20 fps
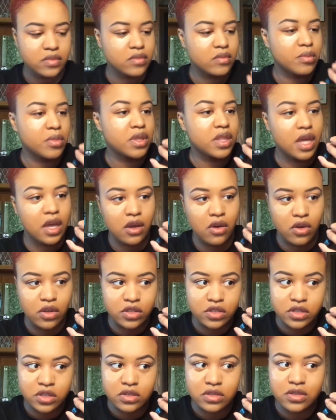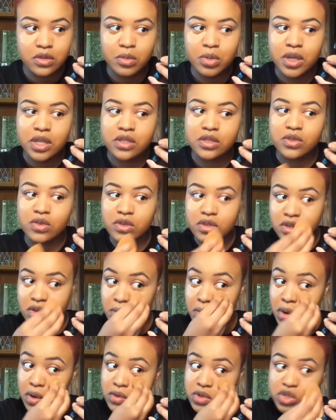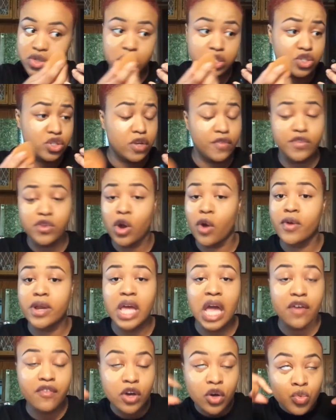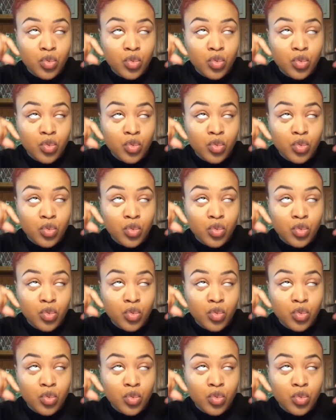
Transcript: But that also depends on your bone structure. If you already have